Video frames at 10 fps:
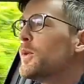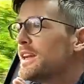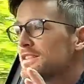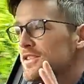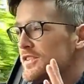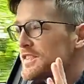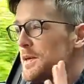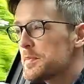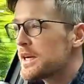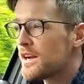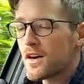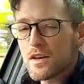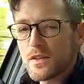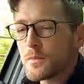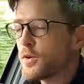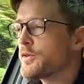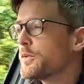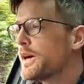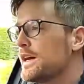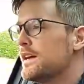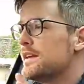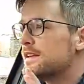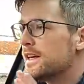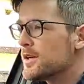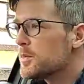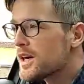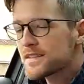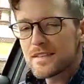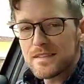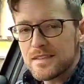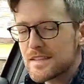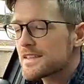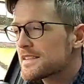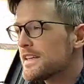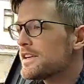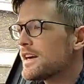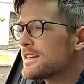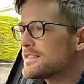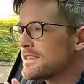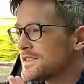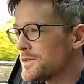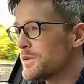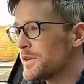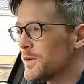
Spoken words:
when it's just tipping along on the motorway. The gearbox is in 6th gear and it's not doing a